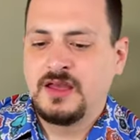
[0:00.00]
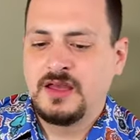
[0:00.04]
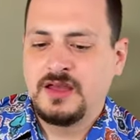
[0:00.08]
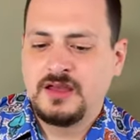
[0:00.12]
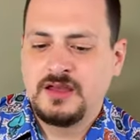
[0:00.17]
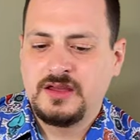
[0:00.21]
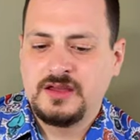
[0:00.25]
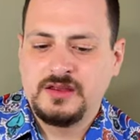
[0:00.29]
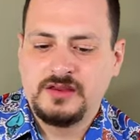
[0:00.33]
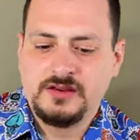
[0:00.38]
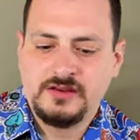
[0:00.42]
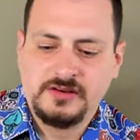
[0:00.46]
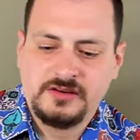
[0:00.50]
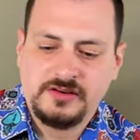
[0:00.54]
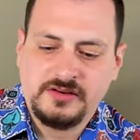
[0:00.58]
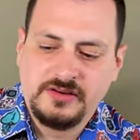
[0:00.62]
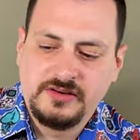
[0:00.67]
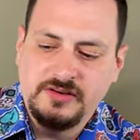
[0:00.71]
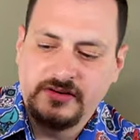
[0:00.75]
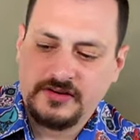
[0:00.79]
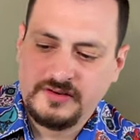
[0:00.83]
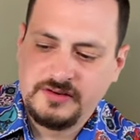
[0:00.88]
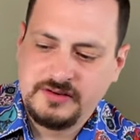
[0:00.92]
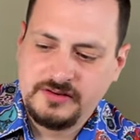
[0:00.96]
And
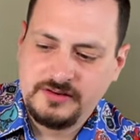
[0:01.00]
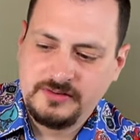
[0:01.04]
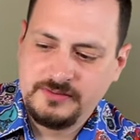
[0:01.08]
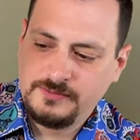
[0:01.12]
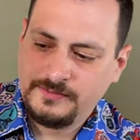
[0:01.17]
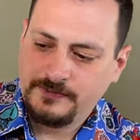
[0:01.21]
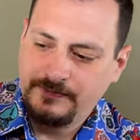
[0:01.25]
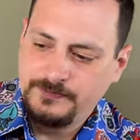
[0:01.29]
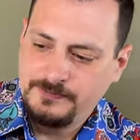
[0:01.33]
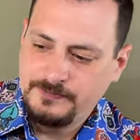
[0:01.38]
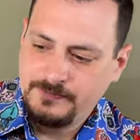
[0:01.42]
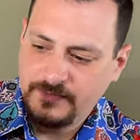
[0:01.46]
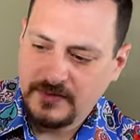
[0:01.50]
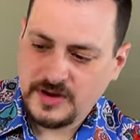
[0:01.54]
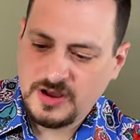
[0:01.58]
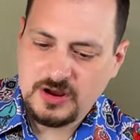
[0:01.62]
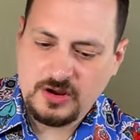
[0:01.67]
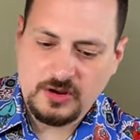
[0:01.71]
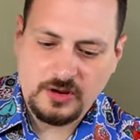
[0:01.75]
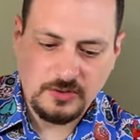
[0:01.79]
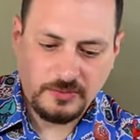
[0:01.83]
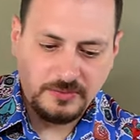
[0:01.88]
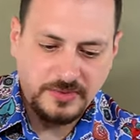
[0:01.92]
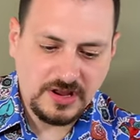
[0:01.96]

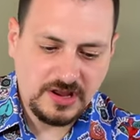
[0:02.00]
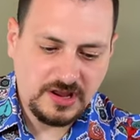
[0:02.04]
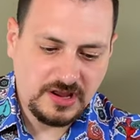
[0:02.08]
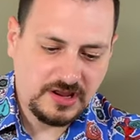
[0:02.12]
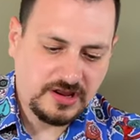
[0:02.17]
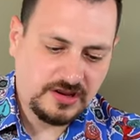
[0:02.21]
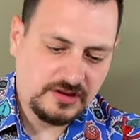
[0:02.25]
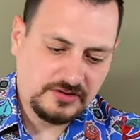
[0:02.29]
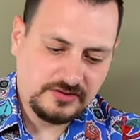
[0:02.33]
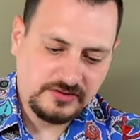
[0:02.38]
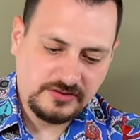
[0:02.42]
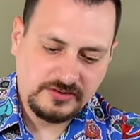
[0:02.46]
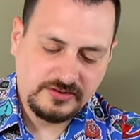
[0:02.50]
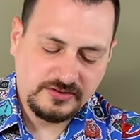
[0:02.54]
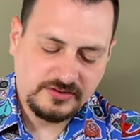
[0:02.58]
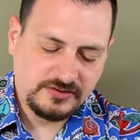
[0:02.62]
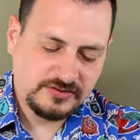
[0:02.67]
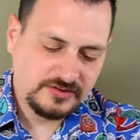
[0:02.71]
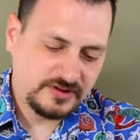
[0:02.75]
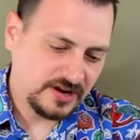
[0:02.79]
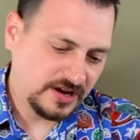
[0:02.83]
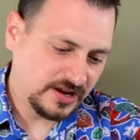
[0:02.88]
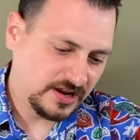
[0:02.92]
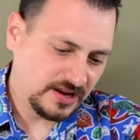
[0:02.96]
I'll be
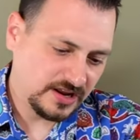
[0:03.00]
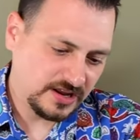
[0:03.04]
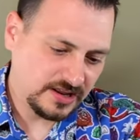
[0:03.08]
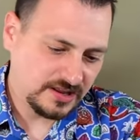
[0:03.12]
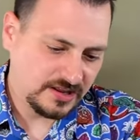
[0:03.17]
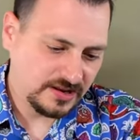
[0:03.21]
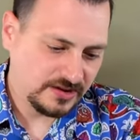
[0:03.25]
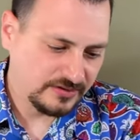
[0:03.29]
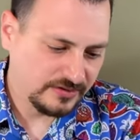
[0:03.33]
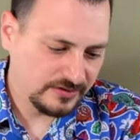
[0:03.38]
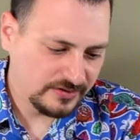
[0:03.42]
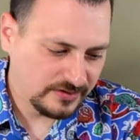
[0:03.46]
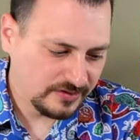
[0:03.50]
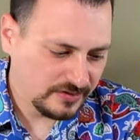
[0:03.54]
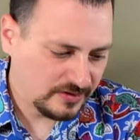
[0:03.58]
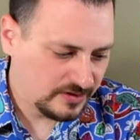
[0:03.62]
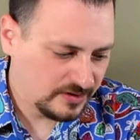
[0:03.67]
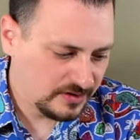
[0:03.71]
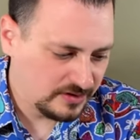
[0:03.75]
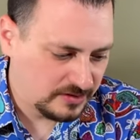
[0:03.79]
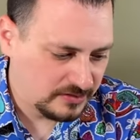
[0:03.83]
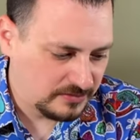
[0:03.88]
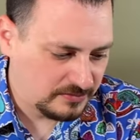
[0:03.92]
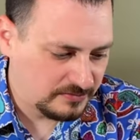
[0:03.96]
taking this
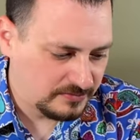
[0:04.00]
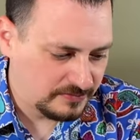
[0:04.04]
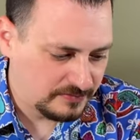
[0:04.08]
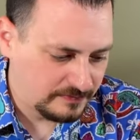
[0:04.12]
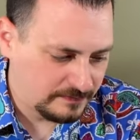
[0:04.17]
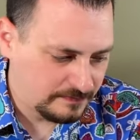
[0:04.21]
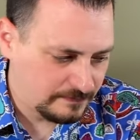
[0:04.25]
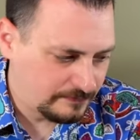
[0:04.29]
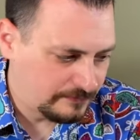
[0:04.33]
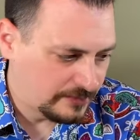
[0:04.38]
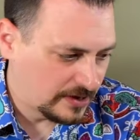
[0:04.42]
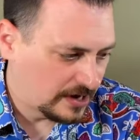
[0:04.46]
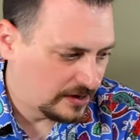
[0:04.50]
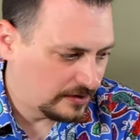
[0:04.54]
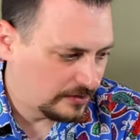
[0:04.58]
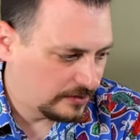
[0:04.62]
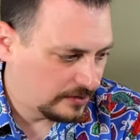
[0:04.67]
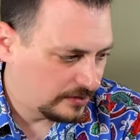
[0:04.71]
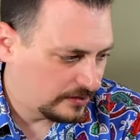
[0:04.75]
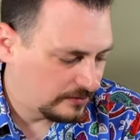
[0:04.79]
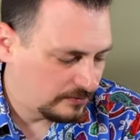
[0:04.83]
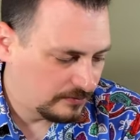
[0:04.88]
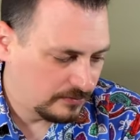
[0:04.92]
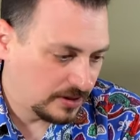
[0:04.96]

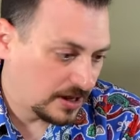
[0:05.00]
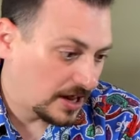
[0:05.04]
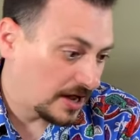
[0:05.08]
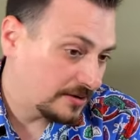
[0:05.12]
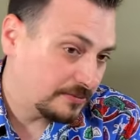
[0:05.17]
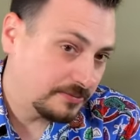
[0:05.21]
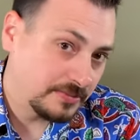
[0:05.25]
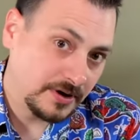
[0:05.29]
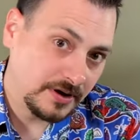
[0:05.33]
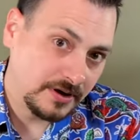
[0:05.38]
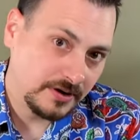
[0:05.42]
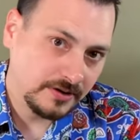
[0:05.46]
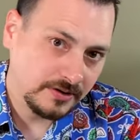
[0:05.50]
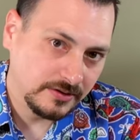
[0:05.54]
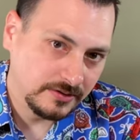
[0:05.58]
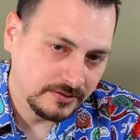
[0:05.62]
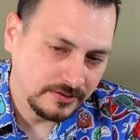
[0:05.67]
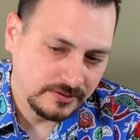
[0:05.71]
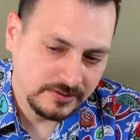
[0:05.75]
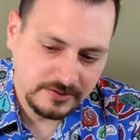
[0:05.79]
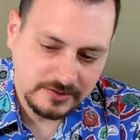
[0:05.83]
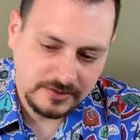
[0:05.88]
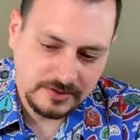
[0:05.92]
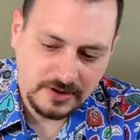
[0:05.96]
black bear
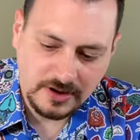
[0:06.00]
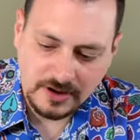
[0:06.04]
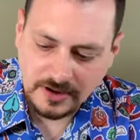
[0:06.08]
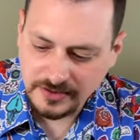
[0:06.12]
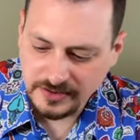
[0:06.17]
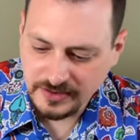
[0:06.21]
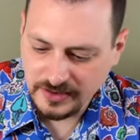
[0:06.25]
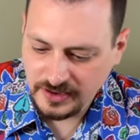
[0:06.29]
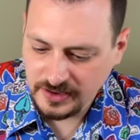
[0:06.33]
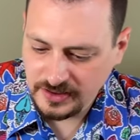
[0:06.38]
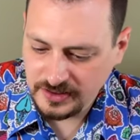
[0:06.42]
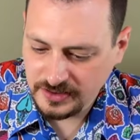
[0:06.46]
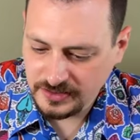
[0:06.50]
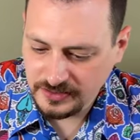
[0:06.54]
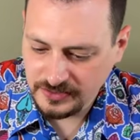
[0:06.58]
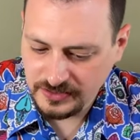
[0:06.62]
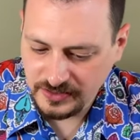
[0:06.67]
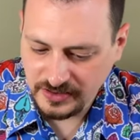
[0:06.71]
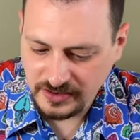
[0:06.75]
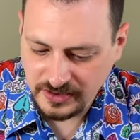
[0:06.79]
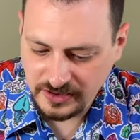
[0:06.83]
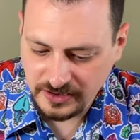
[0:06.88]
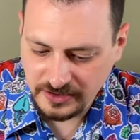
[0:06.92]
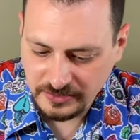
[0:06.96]
hunting
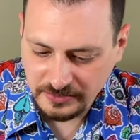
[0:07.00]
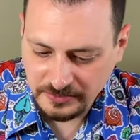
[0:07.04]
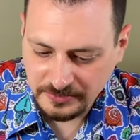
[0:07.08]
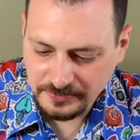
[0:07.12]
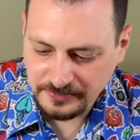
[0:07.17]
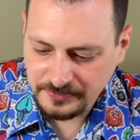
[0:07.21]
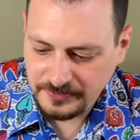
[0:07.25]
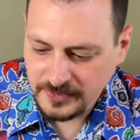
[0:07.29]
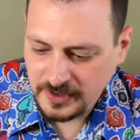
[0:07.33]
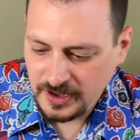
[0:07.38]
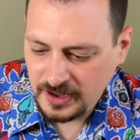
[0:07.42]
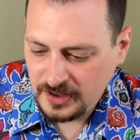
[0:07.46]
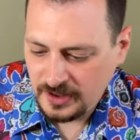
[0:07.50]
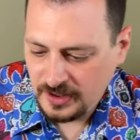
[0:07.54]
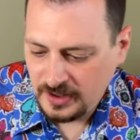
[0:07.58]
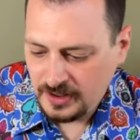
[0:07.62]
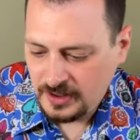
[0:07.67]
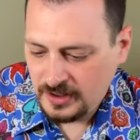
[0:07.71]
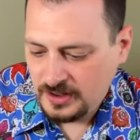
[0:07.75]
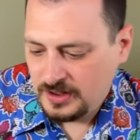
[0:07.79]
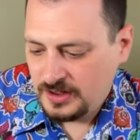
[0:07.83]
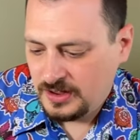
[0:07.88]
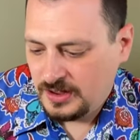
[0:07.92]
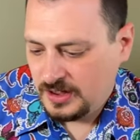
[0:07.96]
this year.
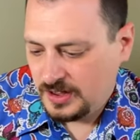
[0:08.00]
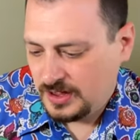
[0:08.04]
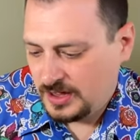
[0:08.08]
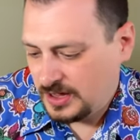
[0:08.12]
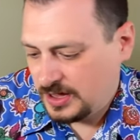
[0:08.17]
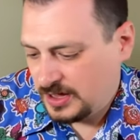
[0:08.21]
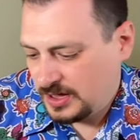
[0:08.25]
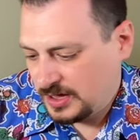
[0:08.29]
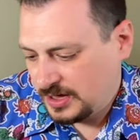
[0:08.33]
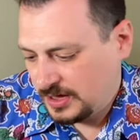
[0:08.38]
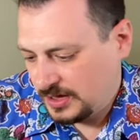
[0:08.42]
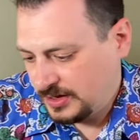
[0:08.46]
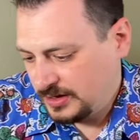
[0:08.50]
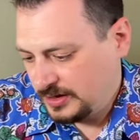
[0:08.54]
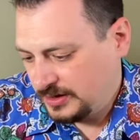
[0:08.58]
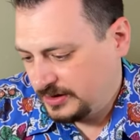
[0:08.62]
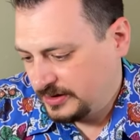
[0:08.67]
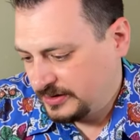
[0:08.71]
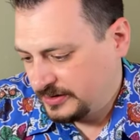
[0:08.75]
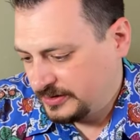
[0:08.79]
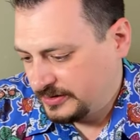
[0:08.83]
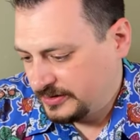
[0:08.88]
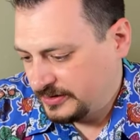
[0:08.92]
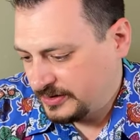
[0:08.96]

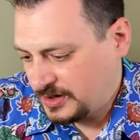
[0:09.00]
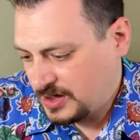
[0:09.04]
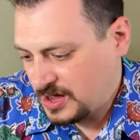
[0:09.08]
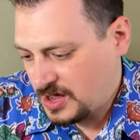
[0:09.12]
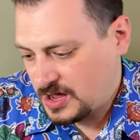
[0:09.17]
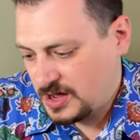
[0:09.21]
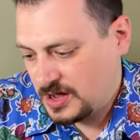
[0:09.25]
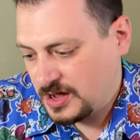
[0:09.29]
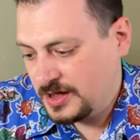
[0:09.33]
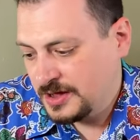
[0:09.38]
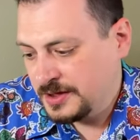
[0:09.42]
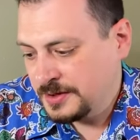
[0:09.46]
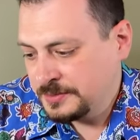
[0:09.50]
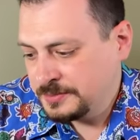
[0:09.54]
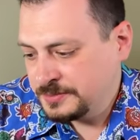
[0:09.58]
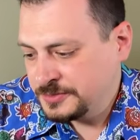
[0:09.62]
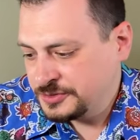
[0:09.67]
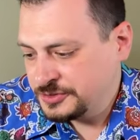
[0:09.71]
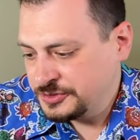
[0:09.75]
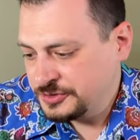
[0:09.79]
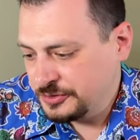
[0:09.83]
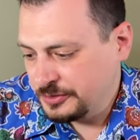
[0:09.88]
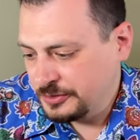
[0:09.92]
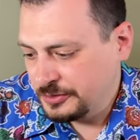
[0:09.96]
And I am
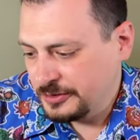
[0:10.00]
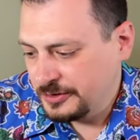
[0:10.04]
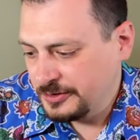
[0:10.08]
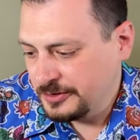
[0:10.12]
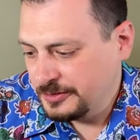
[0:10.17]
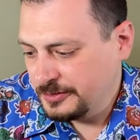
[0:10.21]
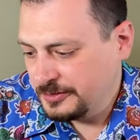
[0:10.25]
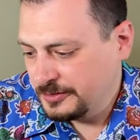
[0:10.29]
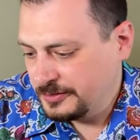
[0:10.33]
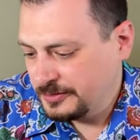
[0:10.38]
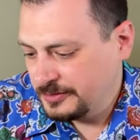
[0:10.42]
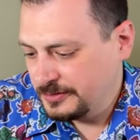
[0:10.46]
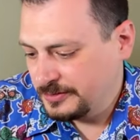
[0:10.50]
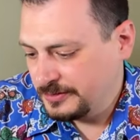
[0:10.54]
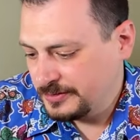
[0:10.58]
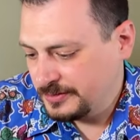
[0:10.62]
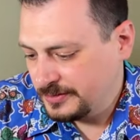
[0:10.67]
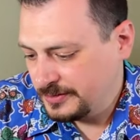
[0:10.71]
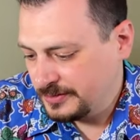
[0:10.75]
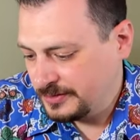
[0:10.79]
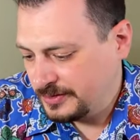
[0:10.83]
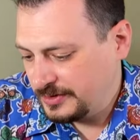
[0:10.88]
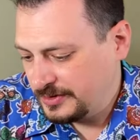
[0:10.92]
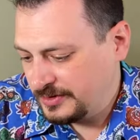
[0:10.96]
sure
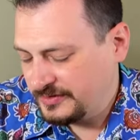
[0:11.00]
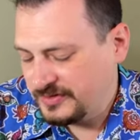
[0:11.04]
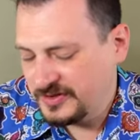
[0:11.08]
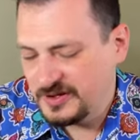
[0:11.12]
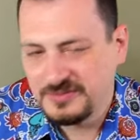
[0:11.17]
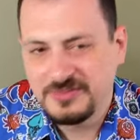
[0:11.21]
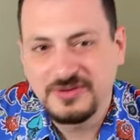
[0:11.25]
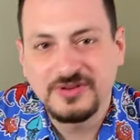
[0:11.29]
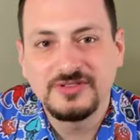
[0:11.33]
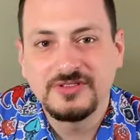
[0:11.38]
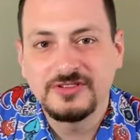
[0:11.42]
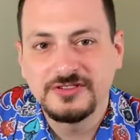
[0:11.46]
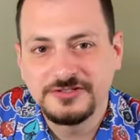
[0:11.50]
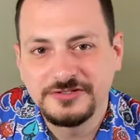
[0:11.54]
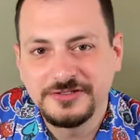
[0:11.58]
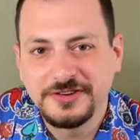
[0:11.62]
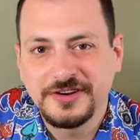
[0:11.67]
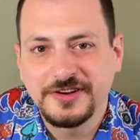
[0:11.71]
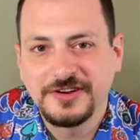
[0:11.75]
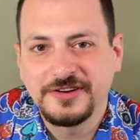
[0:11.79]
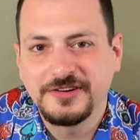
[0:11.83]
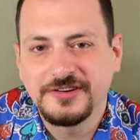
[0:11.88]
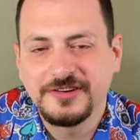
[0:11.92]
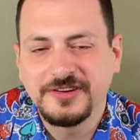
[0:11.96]
if I pull the
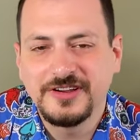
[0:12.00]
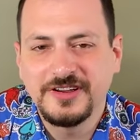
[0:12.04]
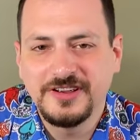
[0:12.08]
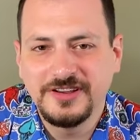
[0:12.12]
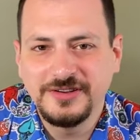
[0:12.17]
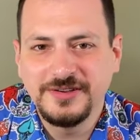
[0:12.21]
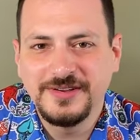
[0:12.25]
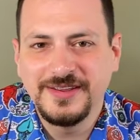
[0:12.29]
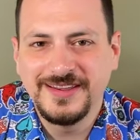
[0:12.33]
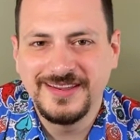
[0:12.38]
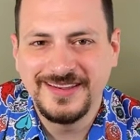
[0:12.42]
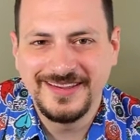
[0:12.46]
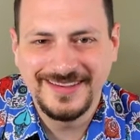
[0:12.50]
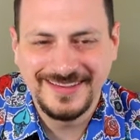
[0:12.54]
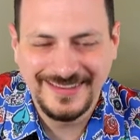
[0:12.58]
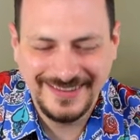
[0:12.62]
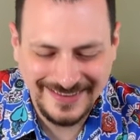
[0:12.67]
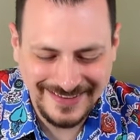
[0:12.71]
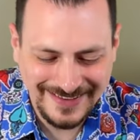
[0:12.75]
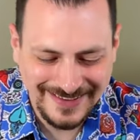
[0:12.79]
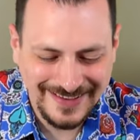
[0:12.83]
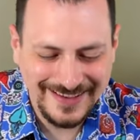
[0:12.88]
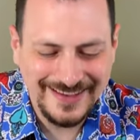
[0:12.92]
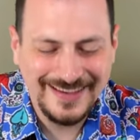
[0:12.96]
trigger,
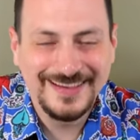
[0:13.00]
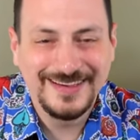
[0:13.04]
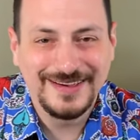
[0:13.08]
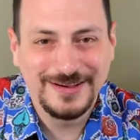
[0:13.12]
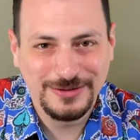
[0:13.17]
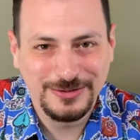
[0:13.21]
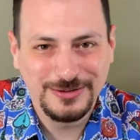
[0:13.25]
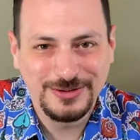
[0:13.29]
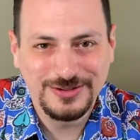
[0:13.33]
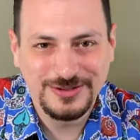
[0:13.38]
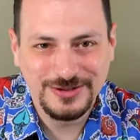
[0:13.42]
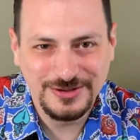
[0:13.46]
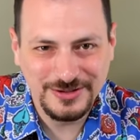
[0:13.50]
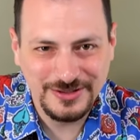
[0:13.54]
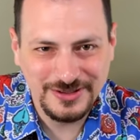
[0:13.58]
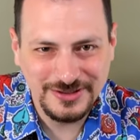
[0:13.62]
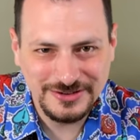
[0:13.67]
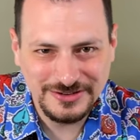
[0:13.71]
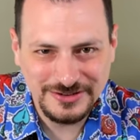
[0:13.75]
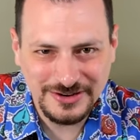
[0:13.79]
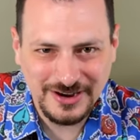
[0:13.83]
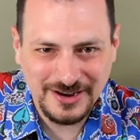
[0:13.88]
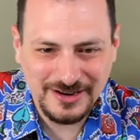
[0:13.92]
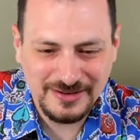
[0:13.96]
it will do the
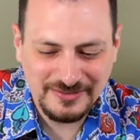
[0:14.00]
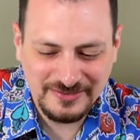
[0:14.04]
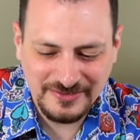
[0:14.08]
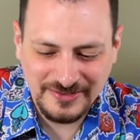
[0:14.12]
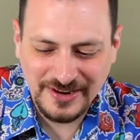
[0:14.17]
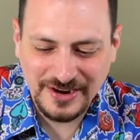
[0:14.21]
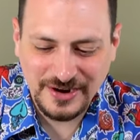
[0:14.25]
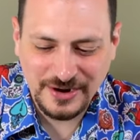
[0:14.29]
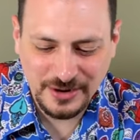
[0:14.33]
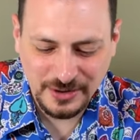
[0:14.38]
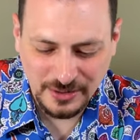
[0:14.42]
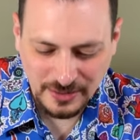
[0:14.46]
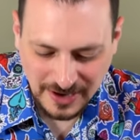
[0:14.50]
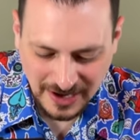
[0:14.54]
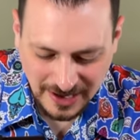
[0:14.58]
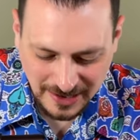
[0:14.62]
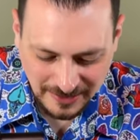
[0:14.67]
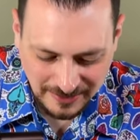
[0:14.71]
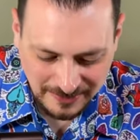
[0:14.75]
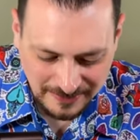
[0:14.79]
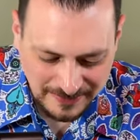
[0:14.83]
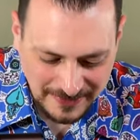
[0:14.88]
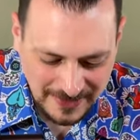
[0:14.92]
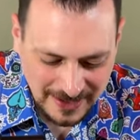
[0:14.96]
job very
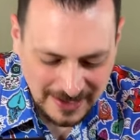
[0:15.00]
well.